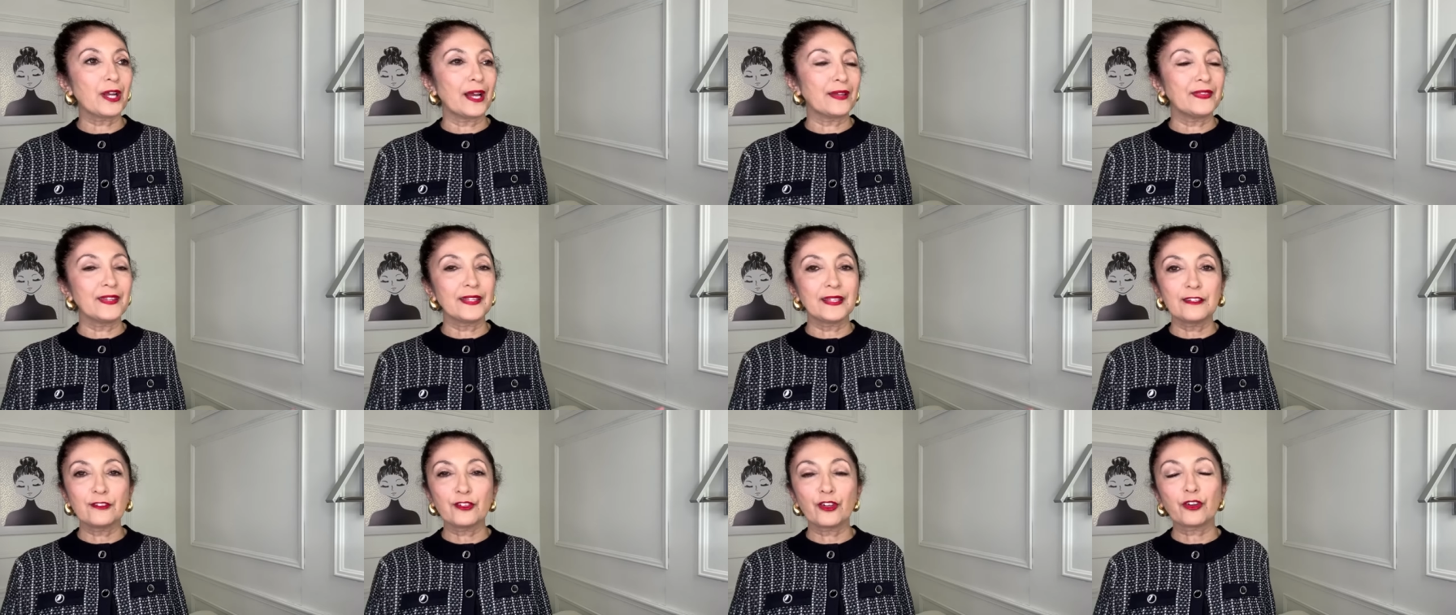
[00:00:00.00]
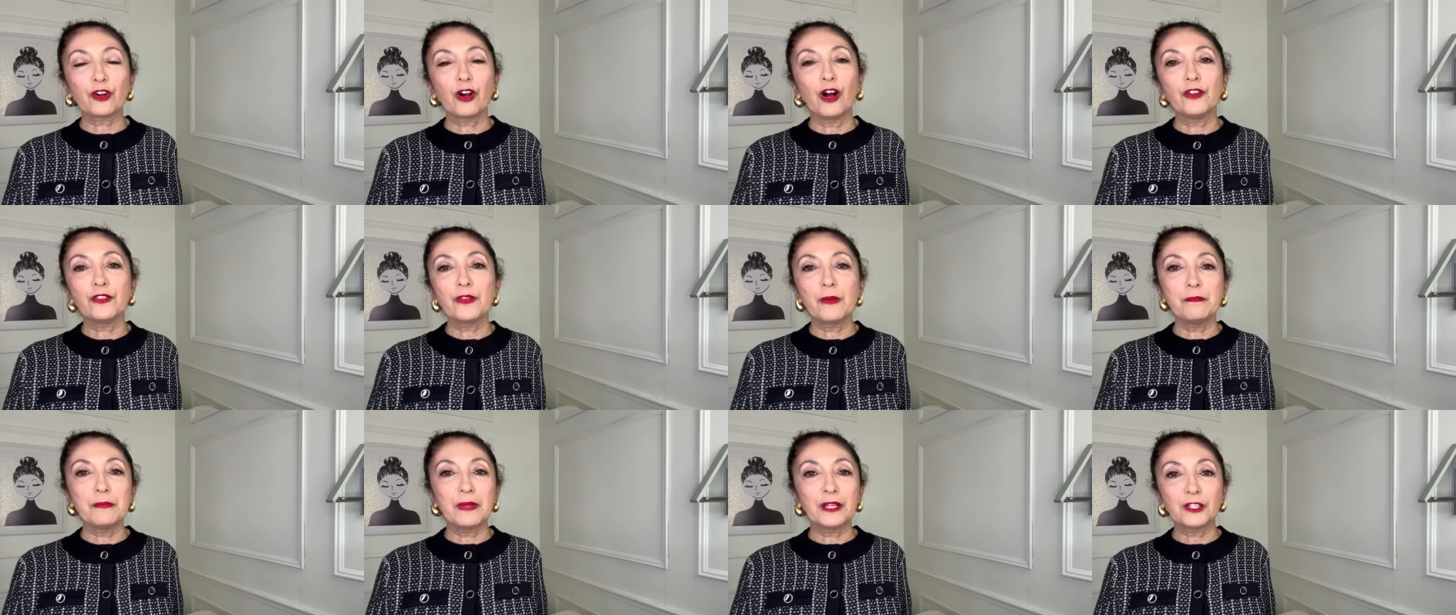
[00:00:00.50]
I think these are called
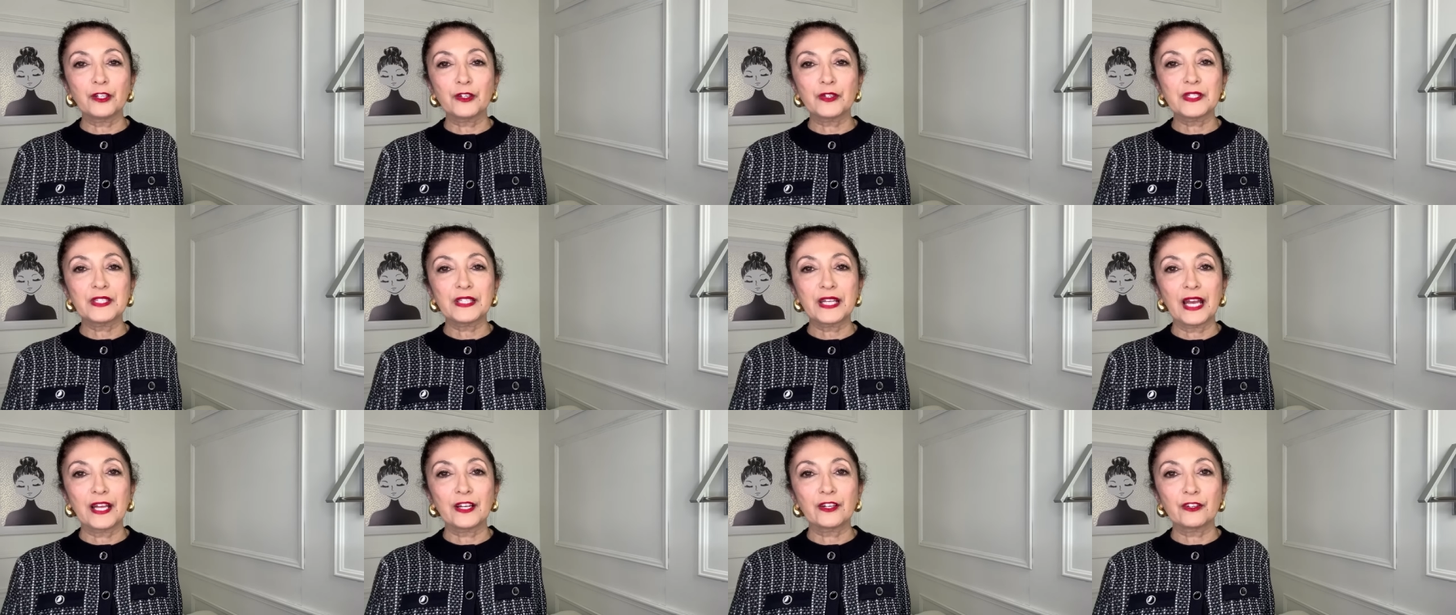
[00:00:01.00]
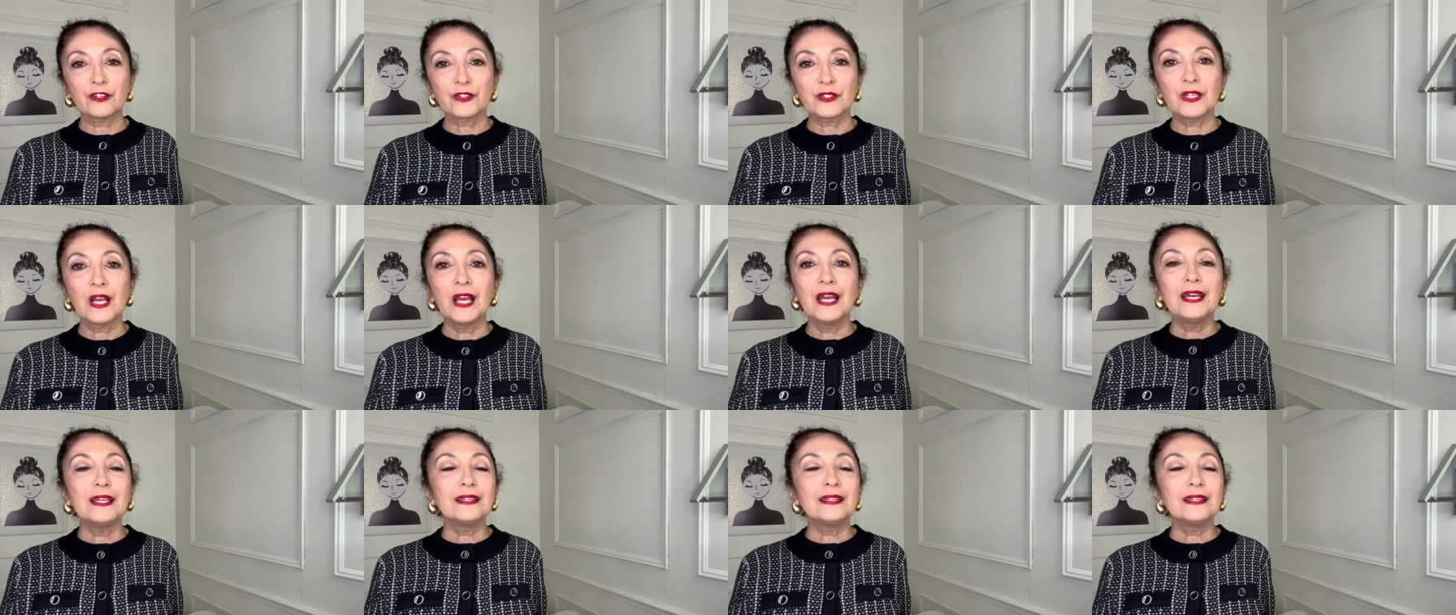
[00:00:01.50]
the Miller sandals,